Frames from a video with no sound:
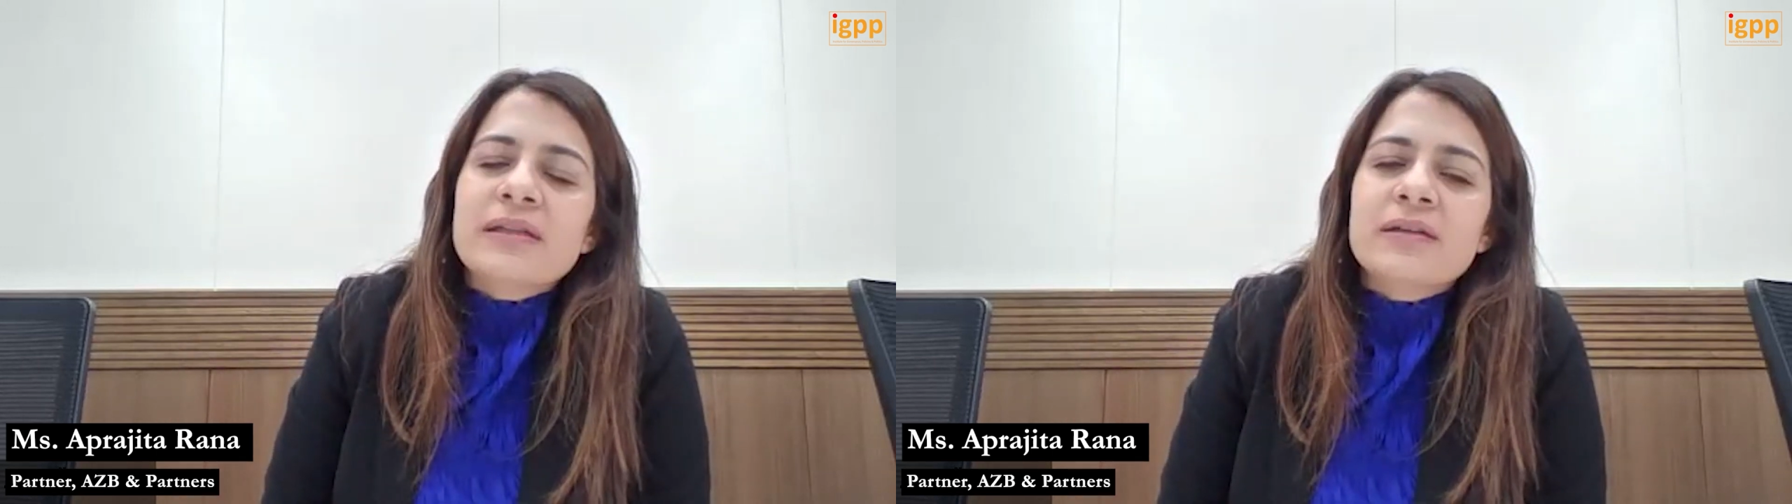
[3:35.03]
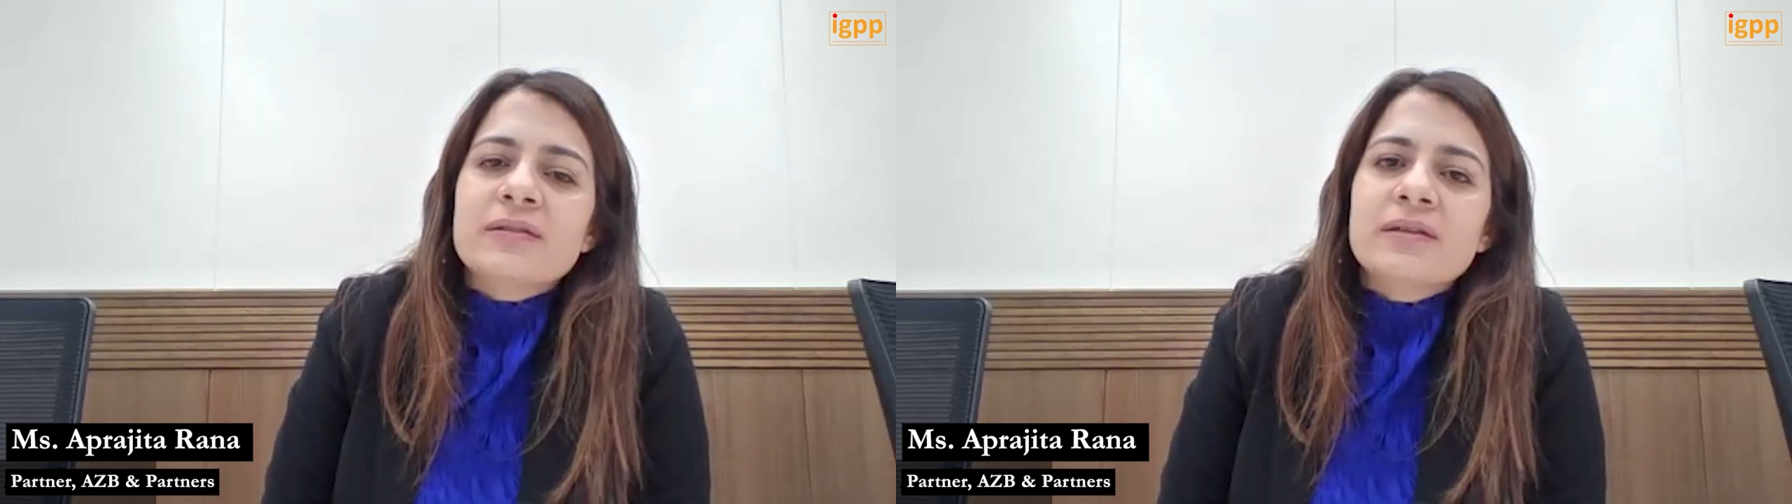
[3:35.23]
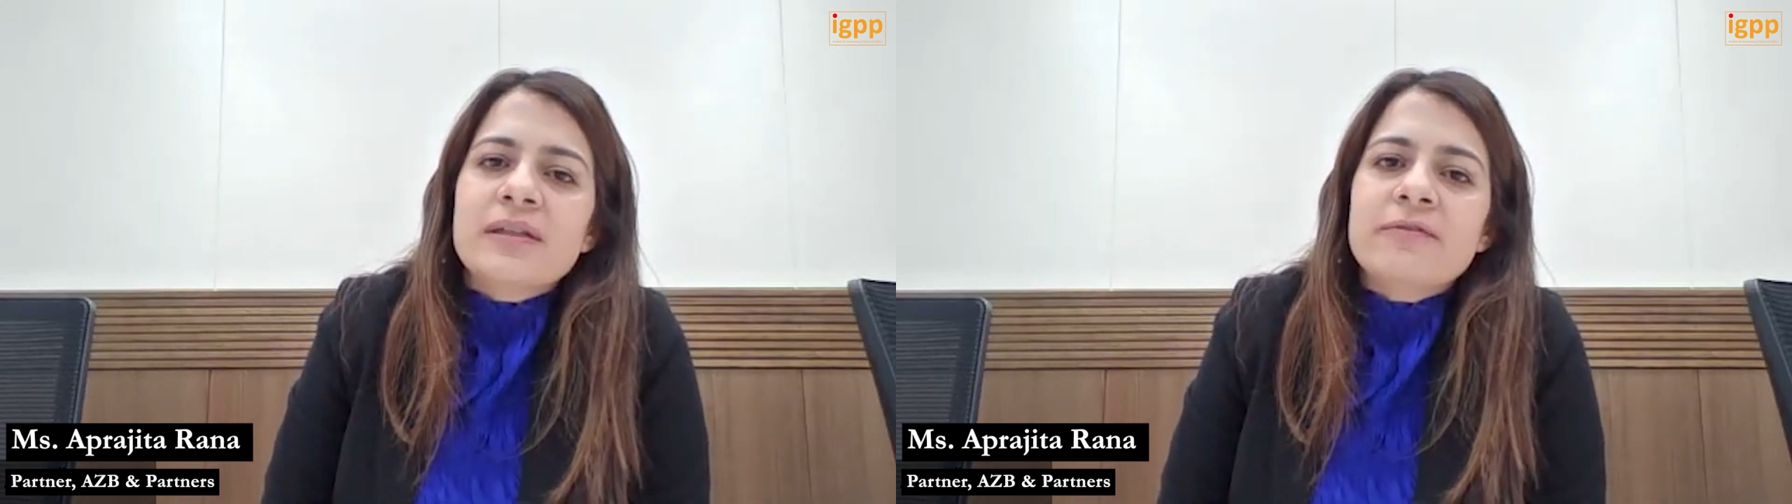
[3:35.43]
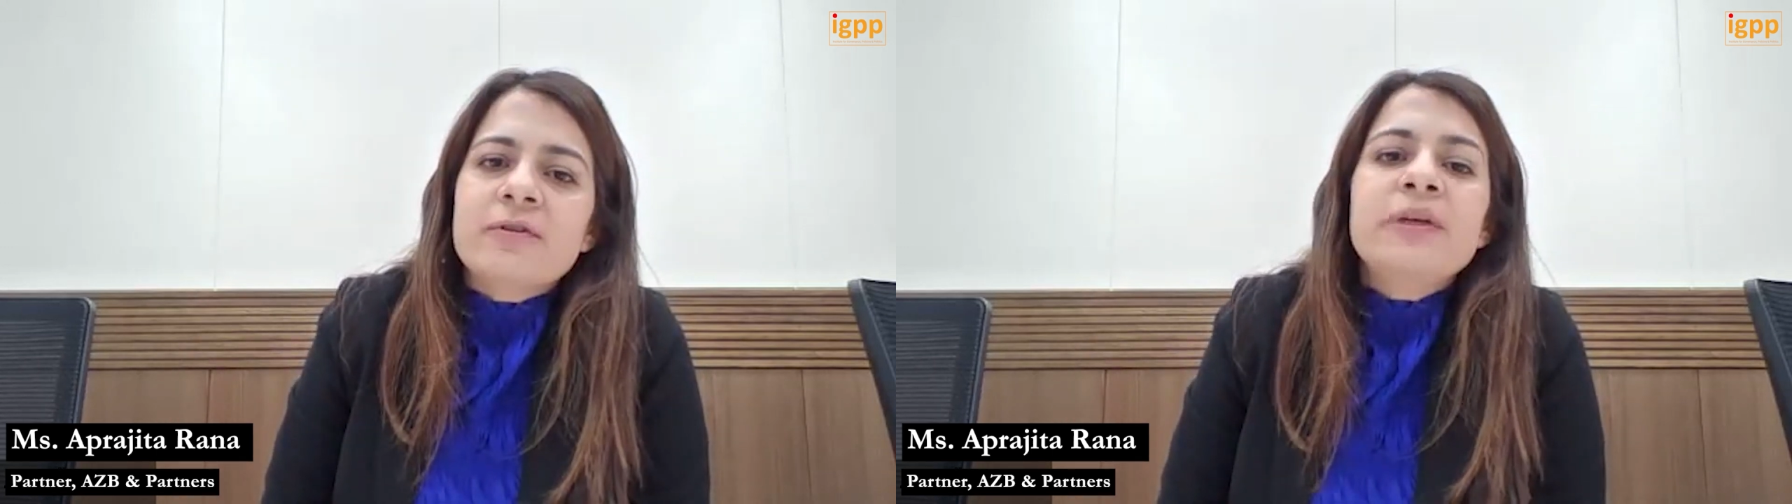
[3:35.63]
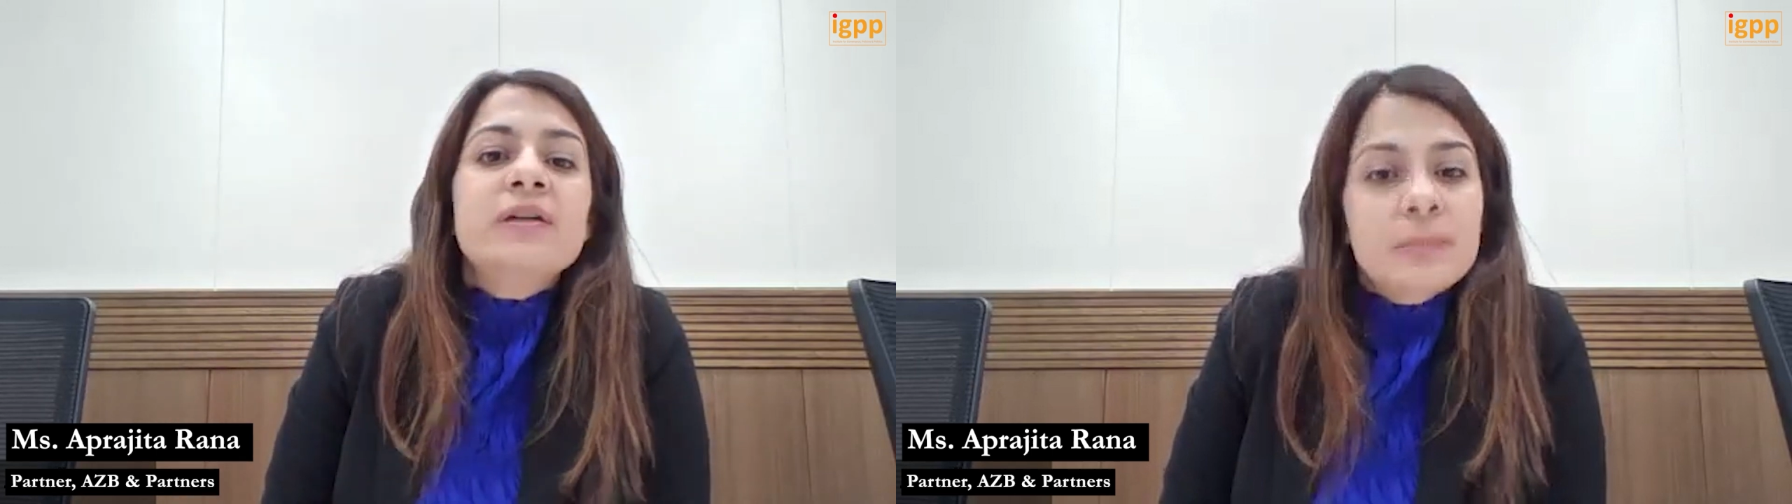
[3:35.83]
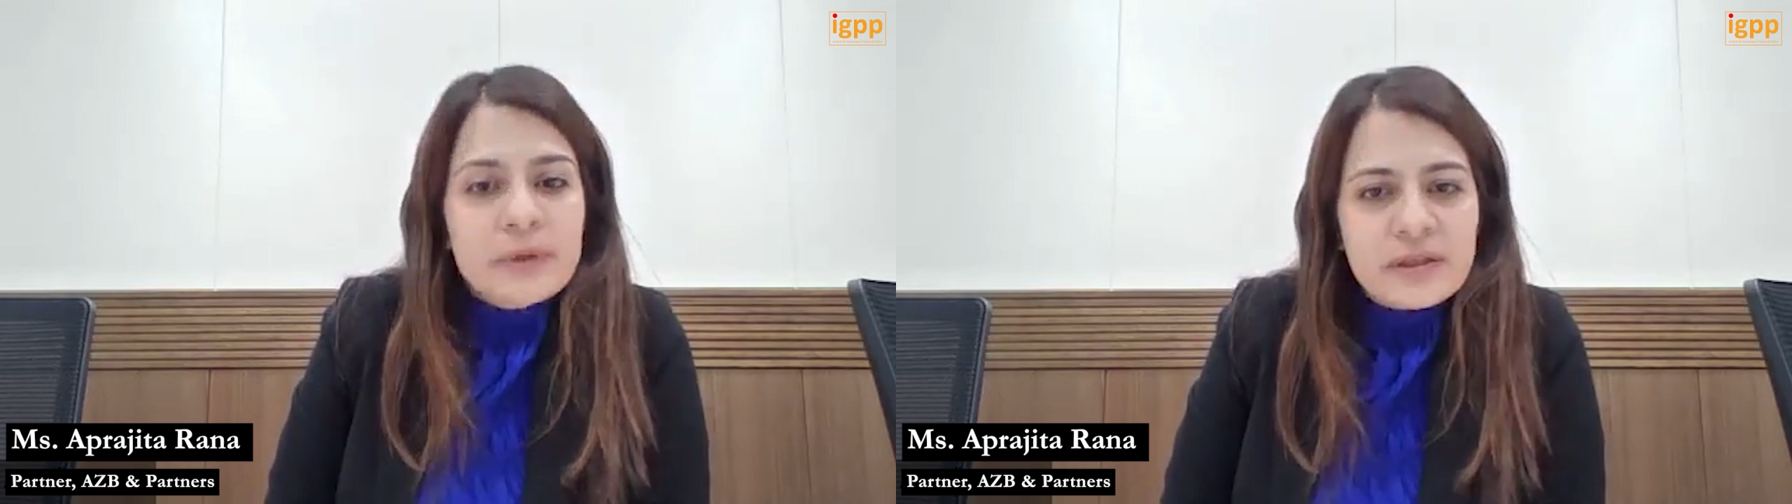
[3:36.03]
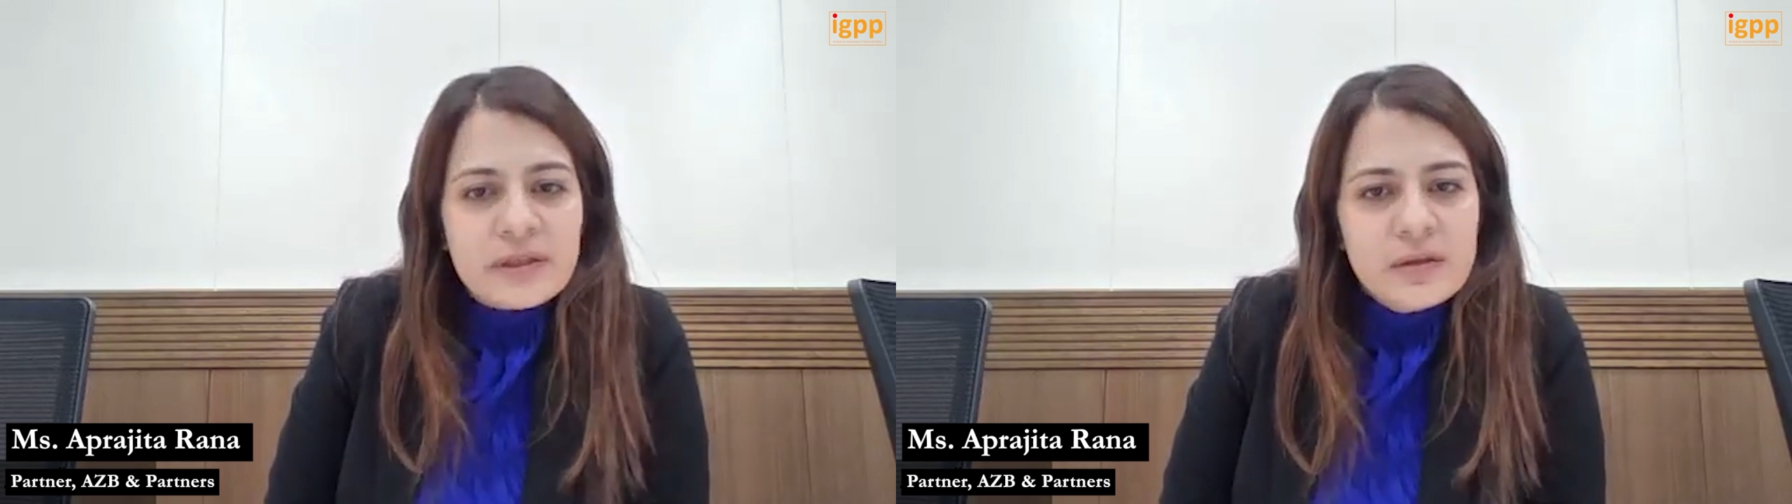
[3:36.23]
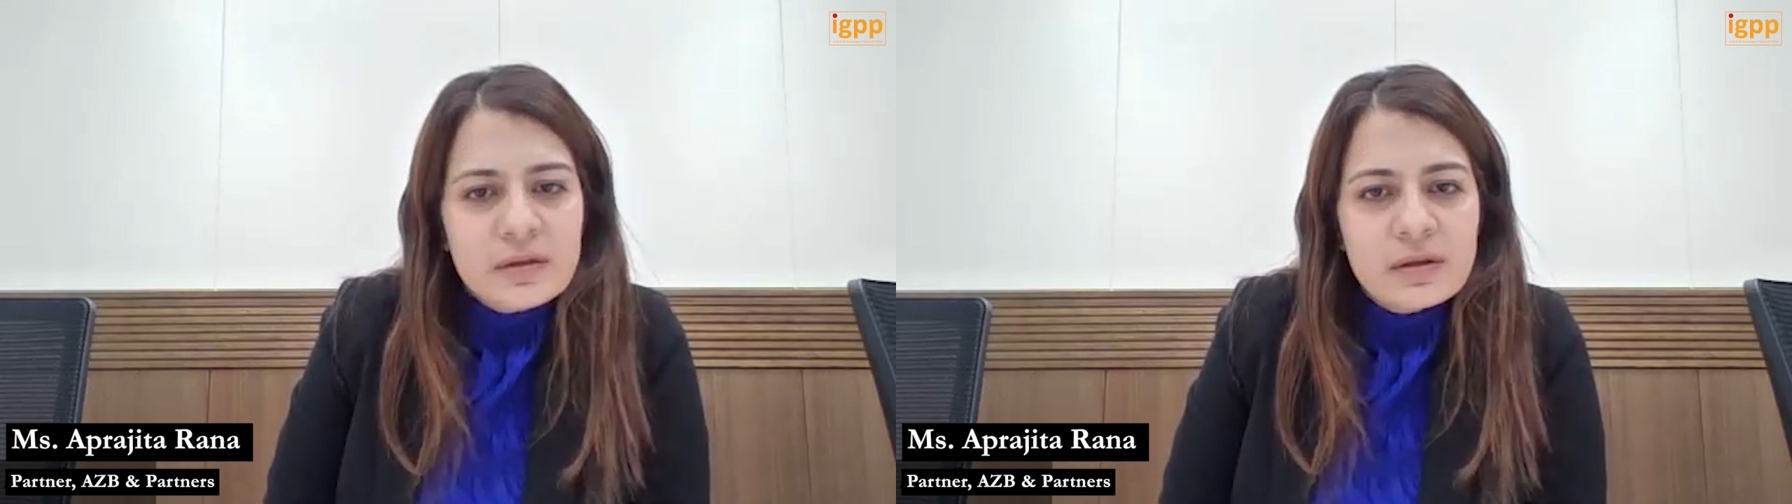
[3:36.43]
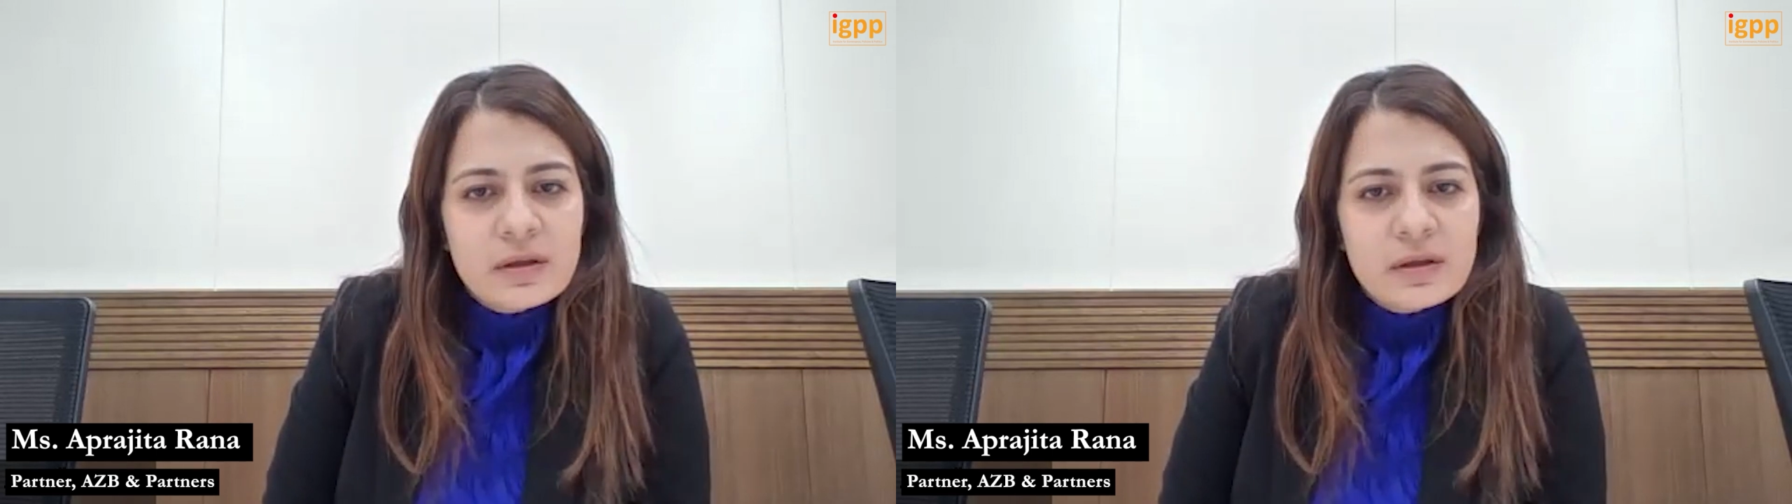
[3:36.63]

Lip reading: said is that there will be a committee,